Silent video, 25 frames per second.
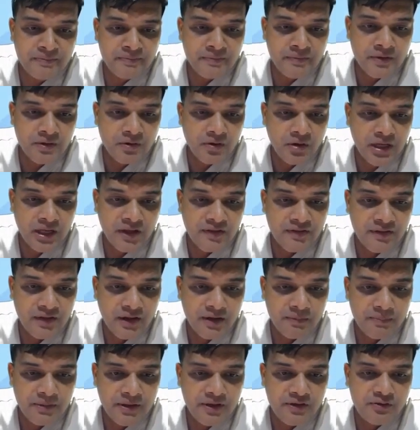Okay,
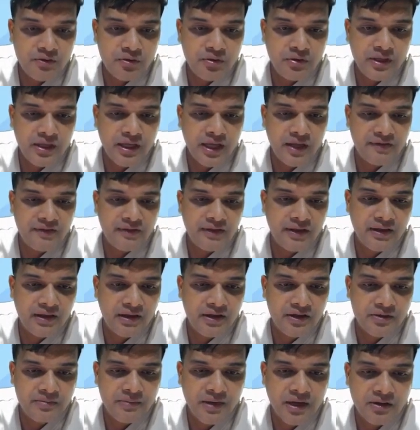sir, please do
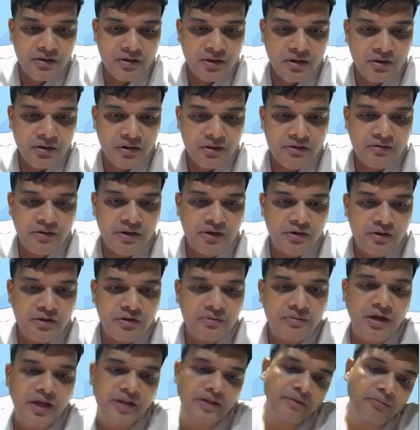English marathon also on
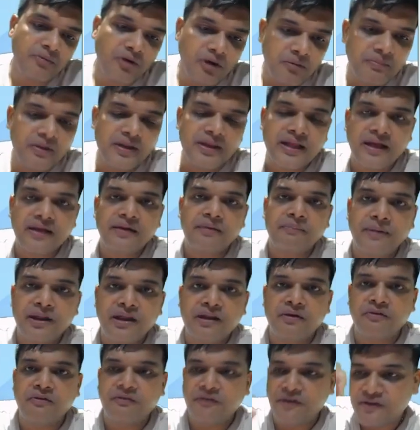YouTube. Acha, Muhammad,
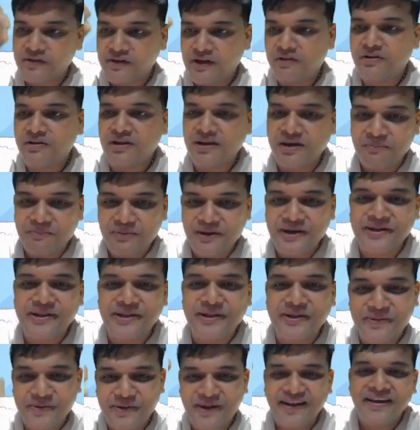first I will complete
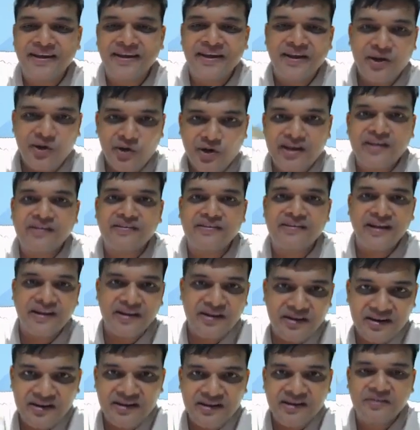this one. Okay,
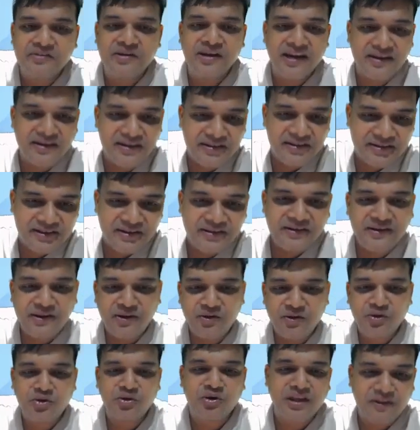then we can discuss it
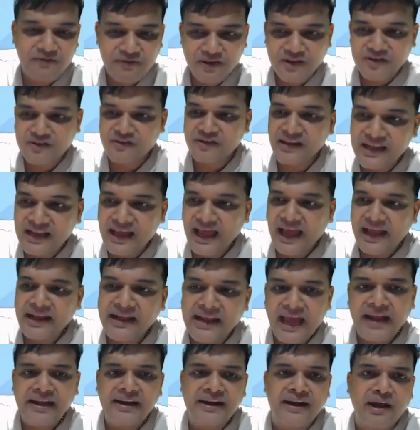out. Okay, first,
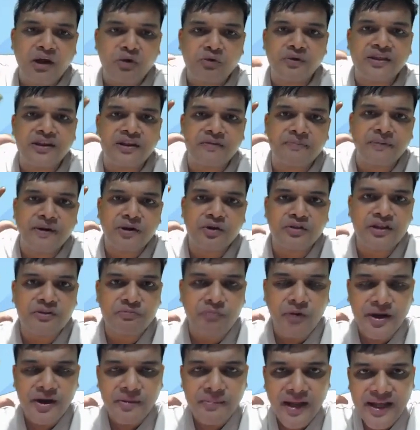any doubt with respect to this
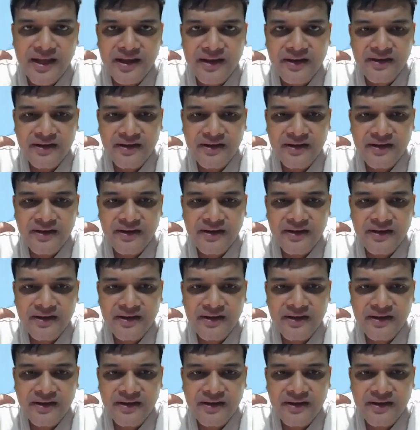point, Malik?